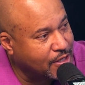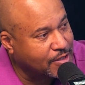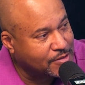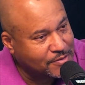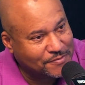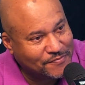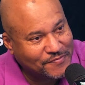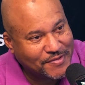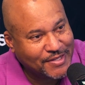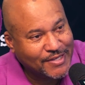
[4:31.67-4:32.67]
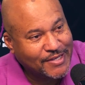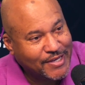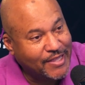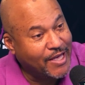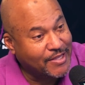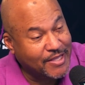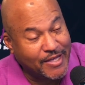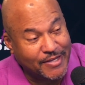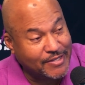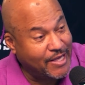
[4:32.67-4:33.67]
that. no, and that, like,
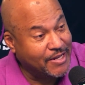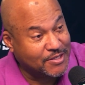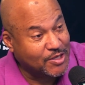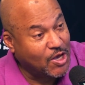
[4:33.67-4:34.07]
that and that's